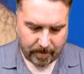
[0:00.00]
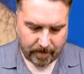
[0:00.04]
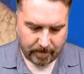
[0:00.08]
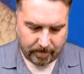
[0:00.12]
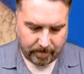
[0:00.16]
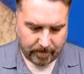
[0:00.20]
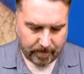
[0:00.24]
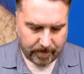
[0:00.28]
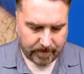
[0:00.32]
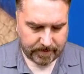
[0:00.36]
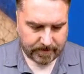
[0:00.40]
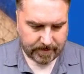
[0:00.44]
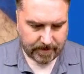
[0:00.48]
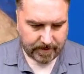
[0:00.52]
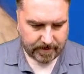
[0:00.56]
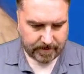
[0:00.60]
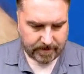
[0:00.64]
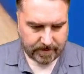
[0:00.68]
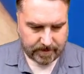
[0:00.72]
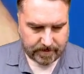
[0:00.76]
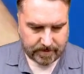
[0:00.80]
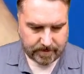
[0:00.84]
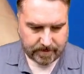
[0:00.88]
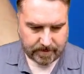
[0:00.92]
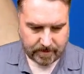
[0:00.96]
Looks like
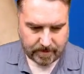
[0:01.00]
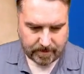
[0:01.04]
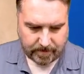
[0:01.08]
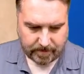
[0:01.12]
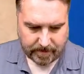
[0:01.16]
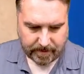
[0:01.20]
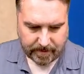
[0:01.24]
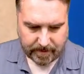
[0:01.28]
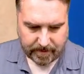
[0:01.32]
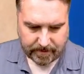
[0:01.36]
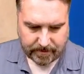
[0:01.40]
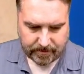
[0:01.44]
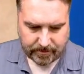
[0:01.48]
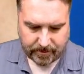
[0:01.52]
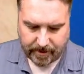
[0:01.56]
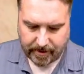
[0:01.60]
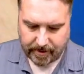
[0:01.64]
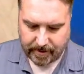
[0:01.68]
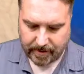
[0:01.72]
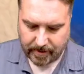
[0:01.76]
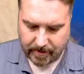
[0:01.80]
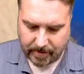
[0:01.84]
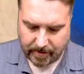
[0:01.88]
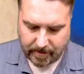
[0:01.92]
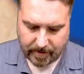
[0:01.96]
this is going to be a
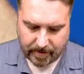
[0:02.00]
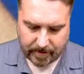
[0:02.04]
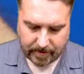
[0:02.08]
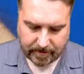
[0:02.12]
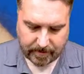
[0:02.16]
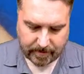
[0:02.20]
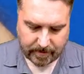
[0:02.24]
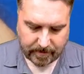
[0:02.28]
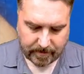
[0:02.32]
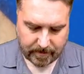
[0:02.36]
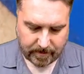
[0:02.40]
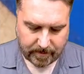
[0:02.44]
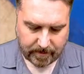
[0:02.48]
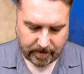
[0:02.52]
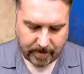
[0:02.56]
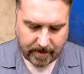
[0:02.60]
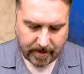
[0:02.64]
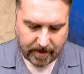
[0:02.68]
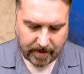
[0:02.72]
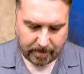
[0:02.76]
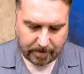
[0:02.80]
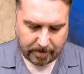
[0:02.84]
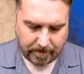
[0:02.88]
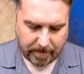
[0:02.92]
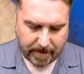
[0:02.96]
trading card
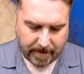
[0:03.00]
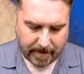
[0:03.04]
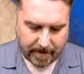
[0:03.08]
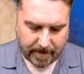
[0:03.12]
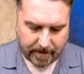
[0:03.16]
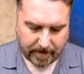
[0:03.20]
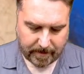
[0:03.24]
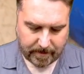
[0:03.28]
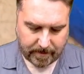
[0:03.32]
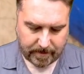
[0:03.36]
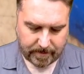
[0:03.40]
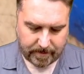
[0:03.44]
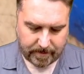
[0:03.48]
game pack.